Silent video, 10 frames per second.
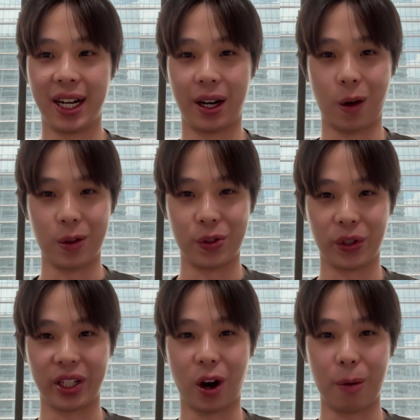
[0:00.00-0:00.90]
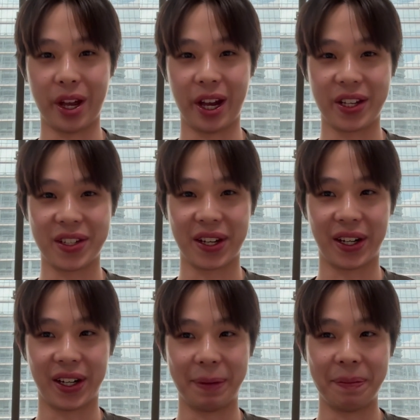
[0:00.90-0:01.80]
on tokenomics,
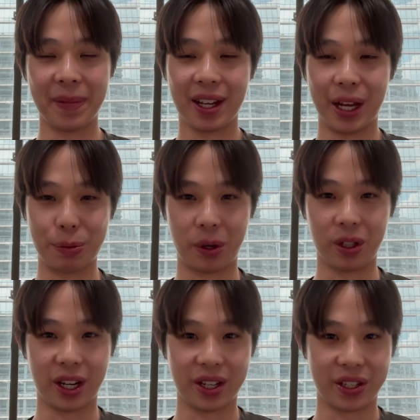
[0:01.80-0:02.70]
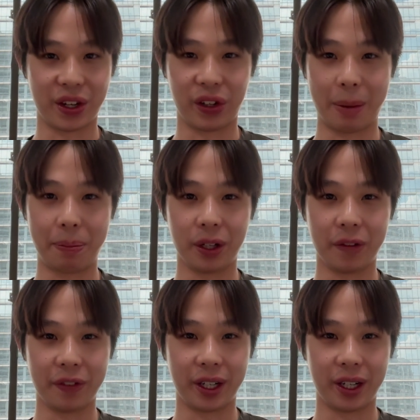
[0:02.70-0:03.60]
as well as a couple
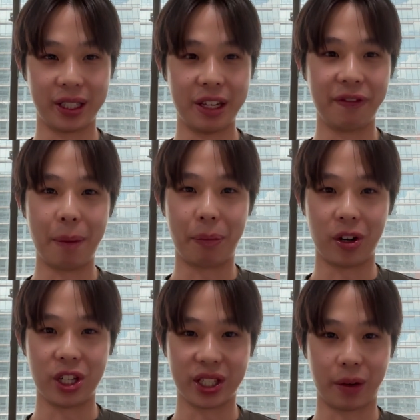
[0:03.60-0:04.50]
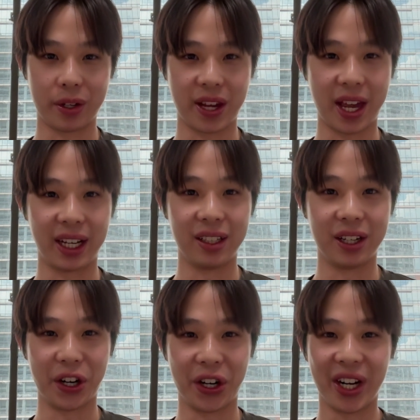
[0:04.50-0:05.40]
of DeFi projects I was saying
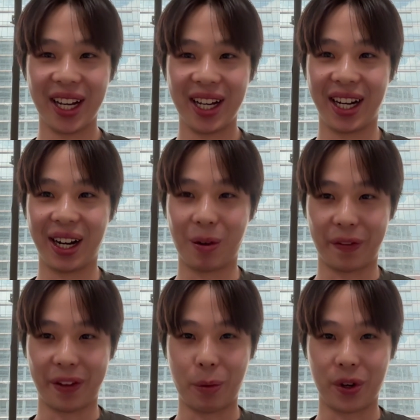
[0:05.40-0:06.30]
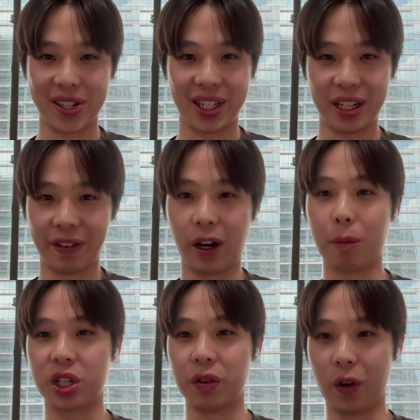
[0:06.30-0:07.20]
earlier. One of them was a DeFi
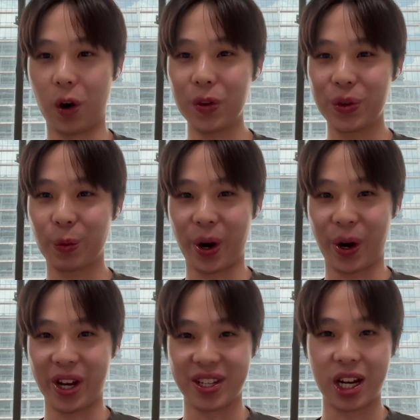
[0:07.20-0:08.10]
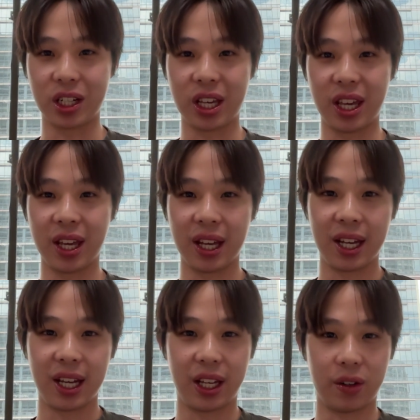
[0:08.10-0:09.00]
option vault, where essentially
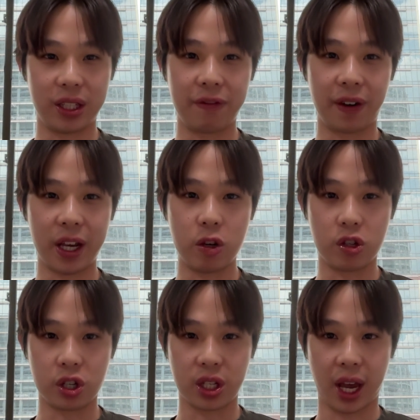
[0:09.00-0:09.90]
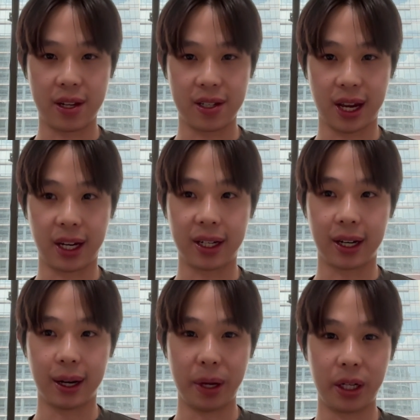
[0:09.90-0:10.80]
DeFi users can stake
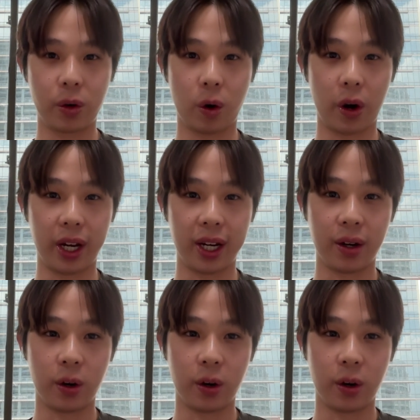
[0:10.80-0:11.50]
Bitcoin